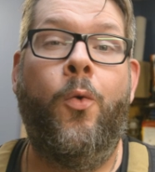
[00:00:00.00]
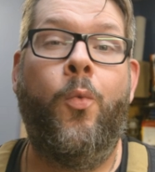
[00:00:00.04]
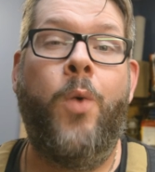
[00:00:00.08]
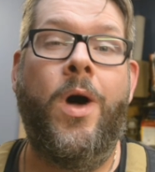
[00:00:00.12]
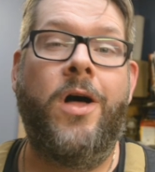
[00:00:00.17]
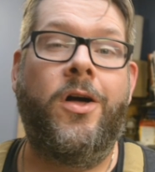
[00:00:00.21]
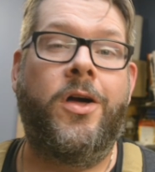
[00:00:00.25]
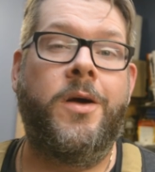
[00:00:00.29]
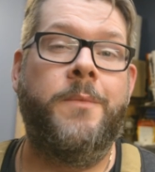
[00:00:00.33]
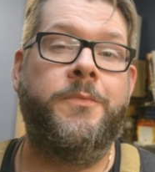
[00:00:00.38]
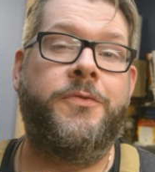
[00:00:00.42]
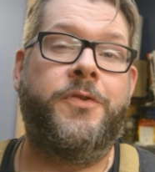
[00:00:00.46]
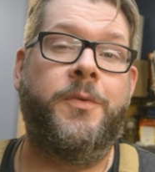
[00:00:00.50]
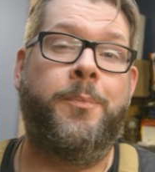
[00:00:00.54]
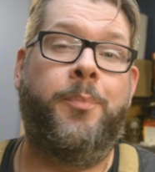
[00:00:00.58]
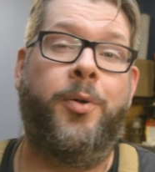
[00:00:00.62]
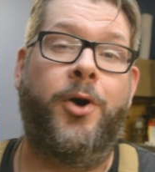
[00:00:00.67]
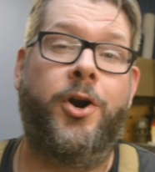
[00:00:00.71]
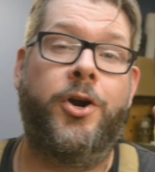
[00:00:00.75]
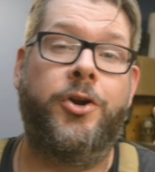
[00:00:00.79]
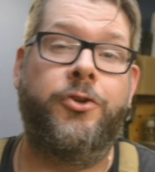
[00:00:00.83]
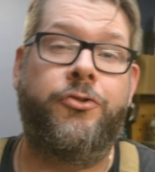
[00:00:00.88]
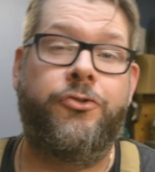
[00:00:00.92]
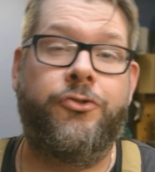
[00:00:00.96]
Welcome to
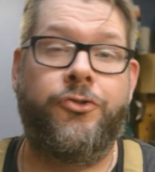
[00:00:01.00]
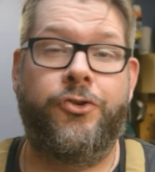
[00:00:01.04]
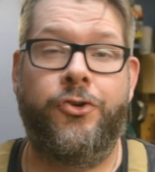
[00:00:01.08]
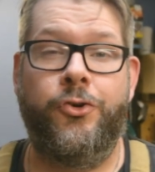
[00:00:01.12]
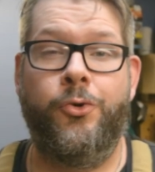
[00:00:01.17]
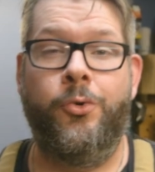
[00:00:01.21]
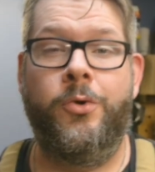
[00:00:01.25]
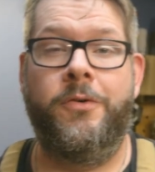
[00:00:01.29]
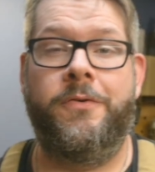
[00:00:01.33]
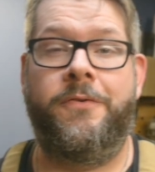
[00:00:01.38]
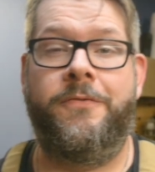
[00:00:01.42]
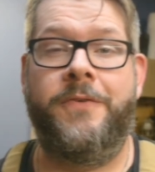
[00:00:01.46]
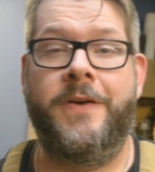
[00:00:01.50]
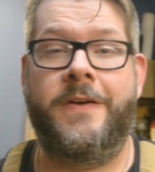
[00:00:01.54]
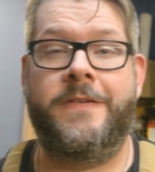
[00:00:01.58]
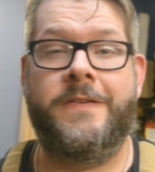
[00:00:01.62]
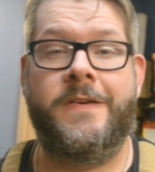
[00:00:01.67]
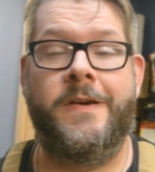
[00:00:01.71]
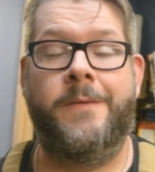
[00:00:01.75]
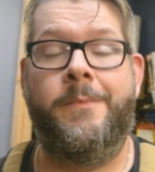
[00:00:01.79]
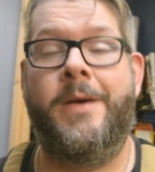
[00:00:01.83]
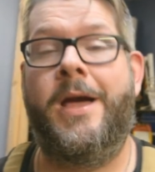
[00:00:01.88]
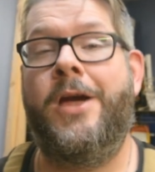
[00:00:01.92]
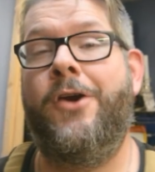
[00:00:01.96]
part two of
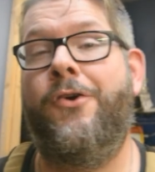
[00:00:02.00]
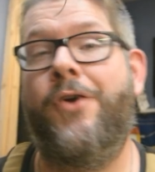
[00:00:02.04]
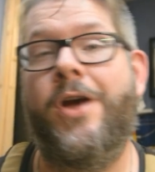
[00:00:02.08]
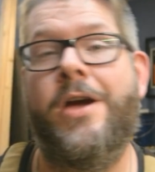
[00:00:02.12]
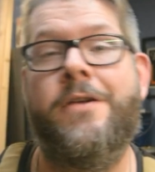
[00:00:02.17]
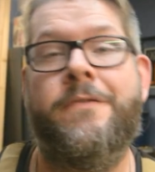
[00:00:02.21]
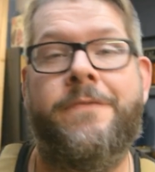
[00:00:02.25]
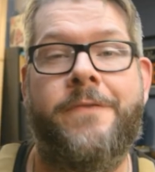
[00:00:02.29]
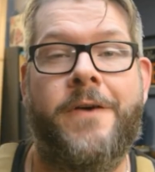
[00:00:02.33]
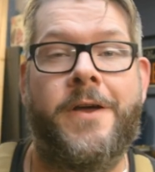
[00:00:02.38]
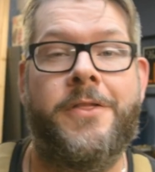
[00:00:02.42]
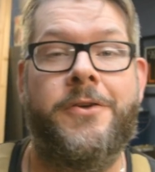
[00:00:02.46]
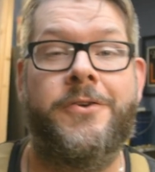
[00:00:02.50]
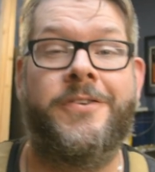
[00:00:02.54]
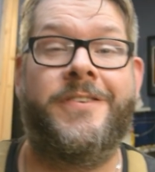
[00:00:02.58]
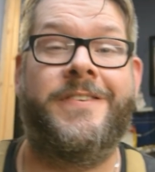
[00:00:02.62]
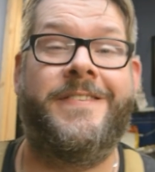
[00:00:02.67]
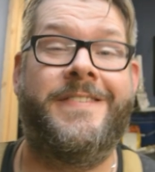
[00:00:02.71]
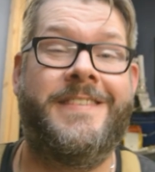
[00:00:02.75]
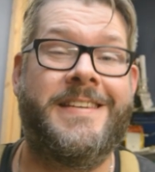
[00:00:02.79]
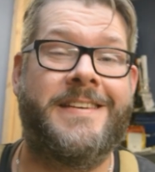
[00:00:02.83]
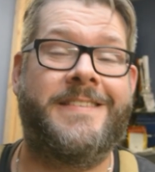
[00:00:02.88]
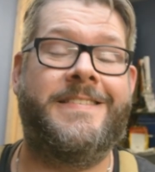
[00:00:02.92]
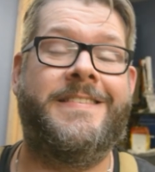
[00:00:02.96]
fixing my grandfather's
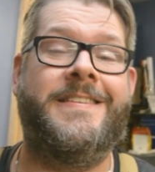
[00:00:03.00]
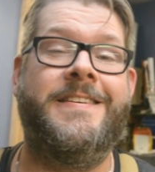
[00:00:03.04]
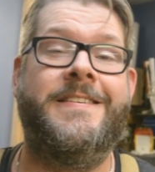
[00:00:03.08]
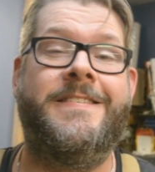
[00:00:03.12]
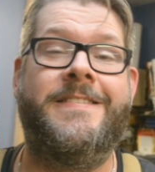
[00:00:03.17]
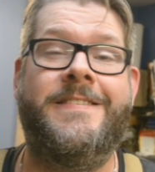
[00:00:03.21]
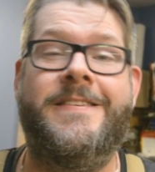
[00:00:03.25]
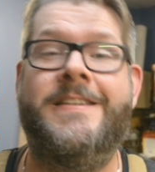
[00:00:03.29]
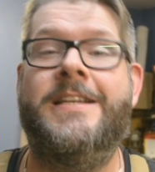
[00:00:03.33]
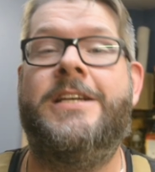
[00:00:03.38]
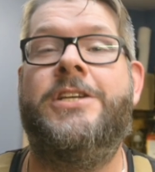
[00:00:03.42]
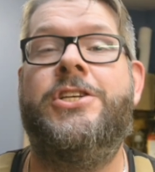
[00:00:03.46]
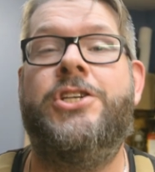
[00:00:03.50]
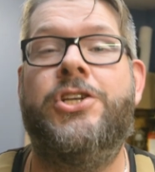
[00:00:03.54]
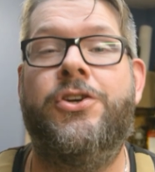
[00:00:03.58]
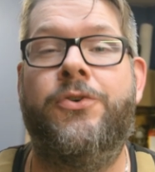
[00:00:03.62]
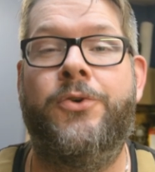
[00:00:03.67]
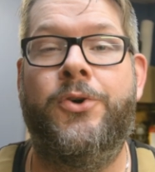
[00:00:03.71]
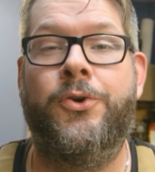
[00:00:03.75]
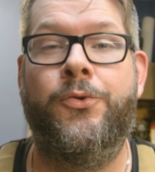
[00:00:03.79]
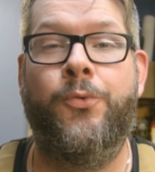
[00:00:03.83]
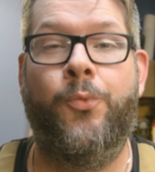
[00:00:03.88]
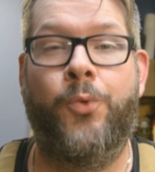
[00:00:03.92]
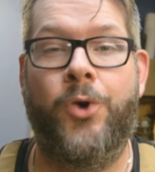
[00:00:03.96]
66
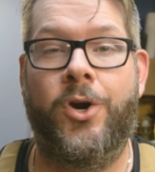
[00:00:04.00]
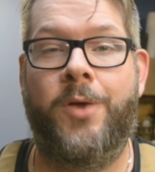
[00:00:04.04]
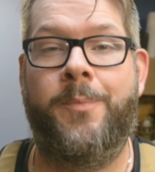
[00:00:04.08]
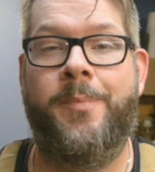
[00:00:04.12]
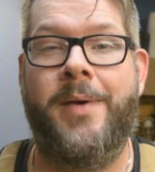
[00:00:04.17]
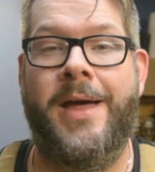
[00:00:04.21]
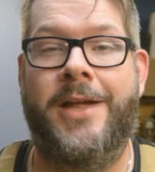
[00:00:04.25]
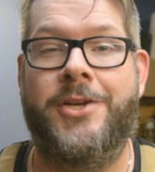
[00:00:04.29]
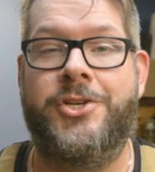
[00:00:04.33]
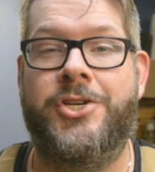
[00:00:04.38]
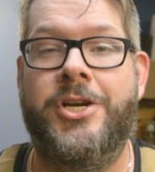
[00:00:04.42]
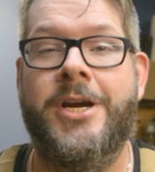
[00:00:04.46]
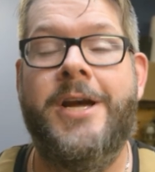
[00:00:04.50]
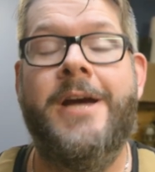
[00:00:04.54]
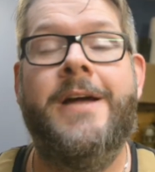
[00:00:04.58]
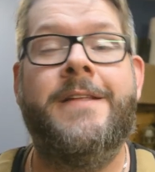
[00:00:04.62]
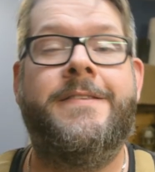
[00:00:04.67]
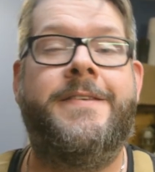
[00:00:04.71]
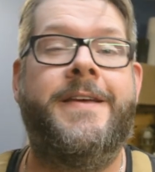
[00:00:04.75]
year old workbench.